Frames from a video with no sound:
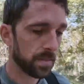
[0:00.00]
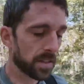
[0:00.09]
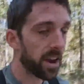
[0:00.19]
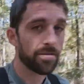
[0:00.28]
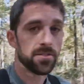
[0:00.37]

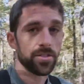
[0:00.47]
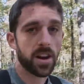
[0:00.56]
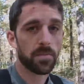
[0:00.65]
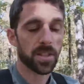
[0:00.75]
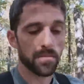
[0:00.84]
I've
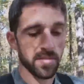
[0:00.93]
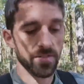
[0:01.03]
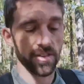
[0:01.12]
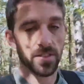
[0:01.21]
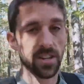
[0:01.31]
dropped them a
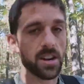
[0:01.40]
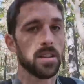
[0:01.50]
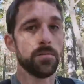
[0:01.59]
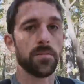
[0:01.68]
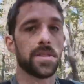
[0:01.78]
few
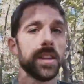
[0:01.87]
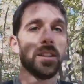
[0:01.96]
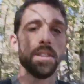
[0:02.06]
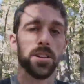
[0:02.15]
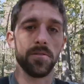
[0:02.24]
times,
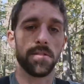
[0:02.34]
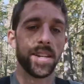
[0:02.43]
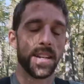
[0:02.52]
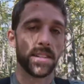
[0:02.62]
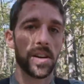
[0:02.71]
you know, they
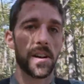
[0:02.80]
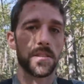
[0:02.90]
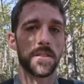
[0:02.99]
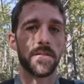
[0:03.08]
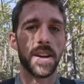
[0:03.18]
get
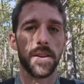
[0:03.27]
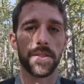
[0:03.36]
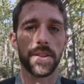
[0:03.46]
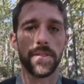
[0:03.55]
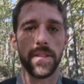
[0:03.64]
tossed around,
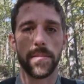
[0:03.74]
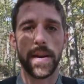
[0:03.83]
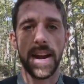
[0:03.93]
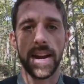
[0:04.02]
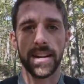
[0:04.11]
thrown in the
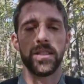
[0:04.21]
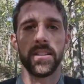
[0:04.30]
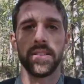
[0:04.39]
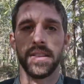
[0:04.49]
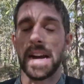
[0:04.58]
bag.
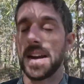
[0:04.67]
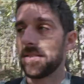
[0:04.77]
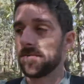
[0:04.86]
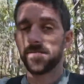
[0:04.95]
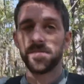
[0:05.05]
They're not
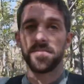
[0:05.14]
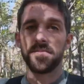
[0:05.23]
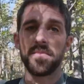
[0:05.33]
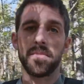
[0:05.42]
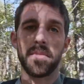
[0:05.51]

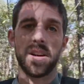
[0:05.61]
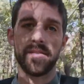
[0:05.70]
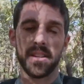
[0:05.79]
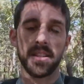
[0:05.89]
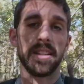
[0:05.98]

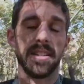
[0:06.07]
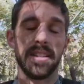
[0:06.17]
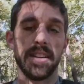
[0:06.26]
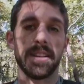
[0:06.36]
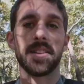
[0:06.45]
obviously a
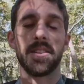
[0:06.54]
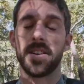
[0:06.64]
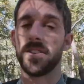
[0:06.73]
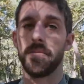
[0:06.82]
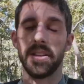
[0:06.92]

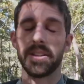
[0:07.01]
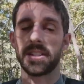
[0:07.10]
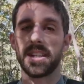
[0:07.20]
DSLR or mirrorless